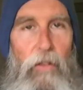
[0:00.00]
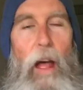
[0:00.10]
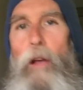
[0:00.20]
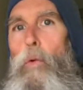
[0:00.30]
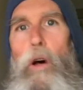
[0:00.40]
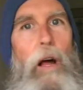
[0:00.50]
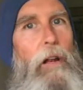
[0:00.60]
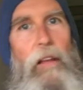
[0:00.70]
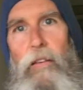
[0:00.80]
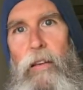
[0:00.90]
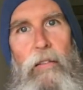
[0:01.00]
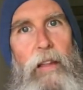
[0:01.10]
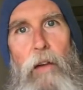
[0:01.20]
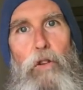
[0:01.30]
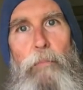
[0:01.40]
day one, this has
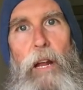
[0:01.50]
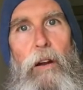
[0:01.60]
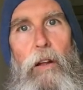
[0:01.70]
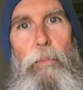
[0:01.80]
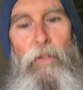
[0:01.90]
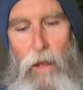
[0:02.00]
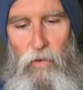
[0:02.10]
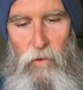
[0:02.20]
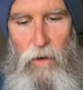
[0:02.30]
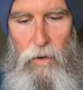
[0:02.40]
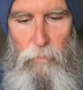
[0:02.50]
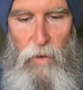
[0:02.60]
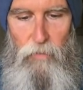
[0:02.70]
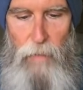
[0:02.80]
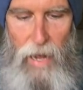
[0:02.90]
never been an obsession in,
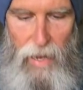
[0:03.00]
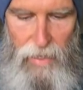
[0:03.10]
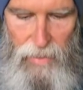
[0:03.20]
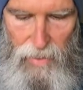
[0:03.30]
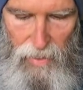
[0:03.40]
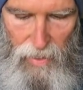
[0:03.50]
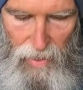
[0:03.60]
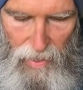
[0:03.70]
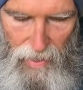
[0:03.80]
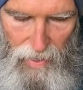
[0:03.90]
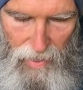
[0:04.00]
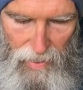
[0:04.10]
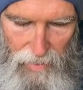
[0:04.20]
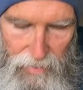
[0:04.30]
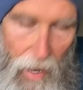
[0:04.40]
of mine.
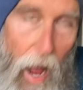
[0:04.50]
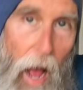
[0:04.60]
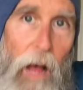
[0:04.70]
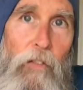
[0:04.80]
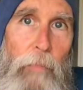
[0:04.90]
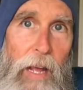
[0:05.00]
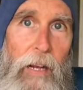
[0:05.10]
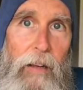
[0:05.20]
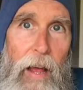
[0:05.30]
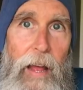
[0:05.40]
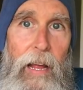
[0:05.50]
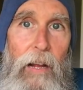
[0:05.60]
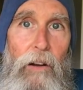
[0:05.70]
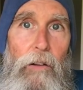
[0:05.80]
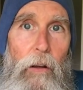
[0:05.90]
And I've
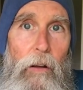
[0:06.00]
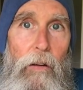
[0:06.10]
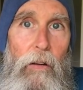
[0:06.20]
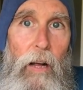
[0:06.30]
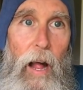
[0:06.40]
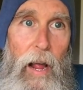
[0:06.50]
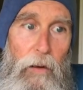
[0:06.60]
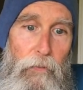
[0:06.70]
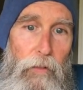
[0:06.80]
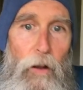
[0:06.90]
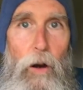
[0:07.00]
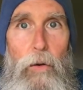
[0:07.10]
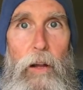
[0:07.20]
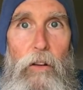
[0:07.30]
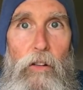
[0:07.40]
maintained and
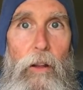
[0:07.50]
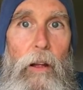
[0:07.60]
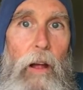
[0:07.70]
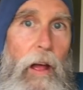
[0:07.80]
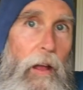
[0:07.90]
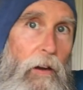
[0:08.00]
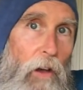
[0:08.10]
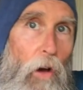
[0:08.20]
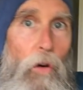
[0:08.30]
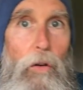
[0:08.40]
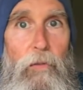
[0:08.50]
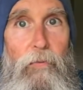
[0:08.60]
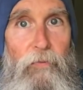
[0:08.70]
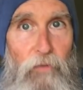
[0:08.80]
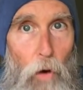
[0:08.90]
flourished and gone
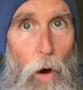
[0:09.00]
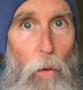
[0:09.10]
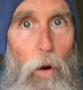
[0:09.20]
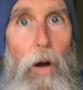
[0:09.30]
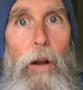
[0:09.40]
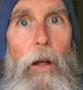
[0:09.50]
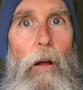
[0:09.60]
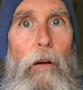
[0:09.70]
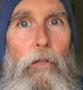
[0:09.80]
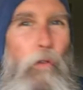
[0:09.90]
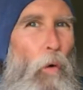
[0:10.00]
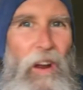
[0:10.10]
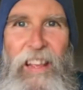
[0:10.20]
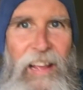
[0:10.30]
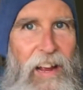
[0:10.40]
forward for
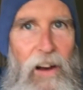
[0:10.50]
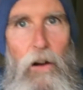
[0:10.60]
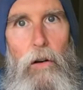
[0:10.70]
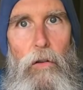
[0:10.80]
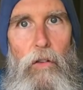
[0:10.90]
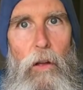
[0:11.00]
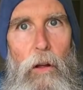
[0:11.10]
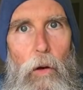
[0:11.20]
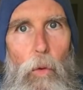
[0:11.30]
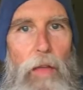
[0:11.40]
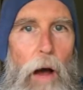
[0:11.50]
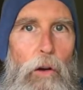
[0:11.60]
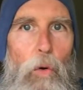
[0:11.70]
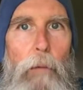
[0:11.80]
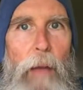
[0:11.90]
years without
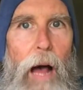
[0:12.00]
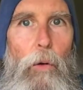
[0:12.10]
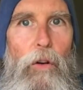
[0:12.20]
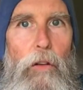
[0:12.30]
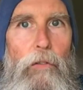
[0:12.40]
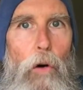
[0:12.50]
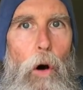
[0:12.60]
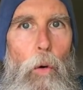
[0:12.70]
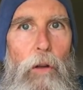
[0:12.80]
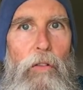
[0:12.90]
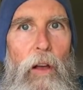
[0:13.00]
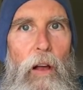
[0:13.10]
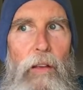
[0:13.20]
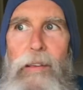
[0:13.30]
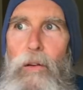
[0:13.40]
going backwards and forwards.
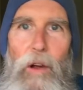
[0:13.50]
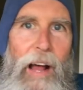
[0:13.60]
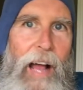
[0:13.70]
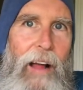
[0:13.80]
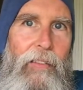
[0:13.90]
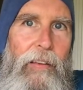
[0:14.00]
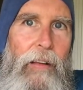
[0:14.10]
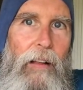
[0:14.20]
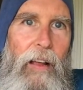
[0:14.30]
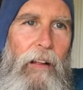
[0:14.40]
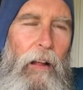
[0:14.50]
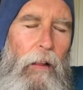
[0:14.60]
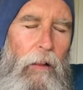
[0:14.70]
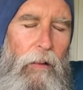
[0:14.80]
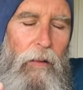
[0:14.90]
See, when I got in this, let,
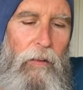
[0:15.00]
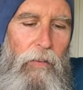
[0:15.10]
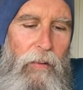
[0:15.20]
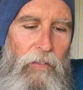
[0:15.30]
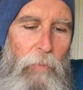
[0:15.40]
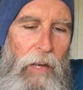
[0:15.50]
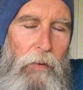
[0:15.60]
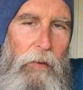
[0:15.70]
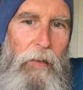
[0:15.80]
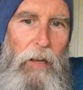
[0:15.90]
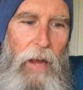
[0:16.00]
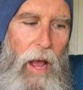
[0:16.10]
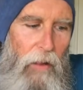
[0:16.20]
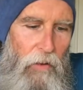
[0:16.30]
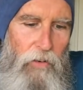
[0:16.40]
us let, make a little
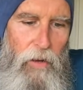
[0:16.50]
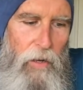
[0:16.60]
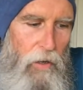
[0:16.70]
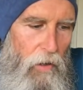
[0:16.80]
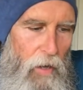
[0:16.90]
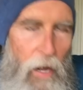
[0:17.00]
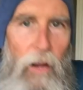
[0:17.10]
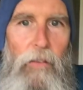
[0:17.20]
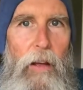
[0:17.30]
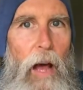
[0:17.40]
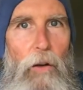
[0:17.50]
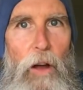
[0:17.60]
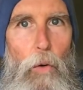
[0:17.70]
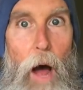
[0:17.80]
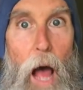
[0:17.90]
analogy here. See, I don't
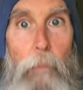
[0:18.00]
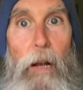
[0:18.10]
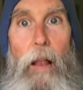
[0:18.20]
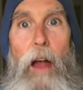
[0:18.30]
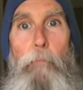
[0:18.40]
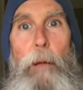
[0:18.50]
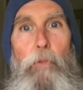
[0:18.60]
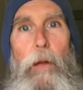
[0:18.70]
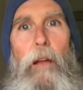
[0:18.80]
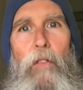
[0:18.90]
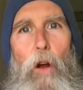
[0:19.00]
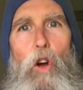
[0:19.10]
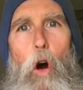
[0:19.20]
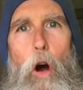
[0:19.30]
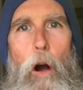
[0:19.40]
know why, but a lot of people get in their
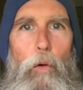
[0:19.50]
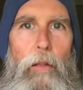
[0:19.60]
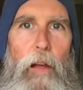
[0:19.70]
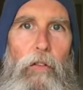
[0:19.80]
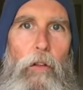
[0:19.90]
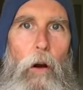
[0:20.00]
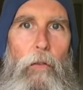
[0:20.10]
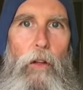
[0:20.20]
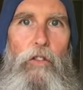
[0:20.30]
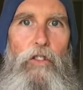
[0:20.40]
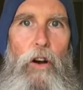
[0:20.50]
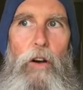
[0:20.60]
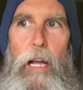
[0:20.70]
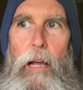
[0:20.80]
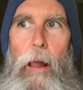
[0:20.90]
car when they start this
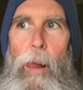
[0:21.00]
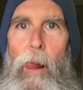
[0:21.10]
journey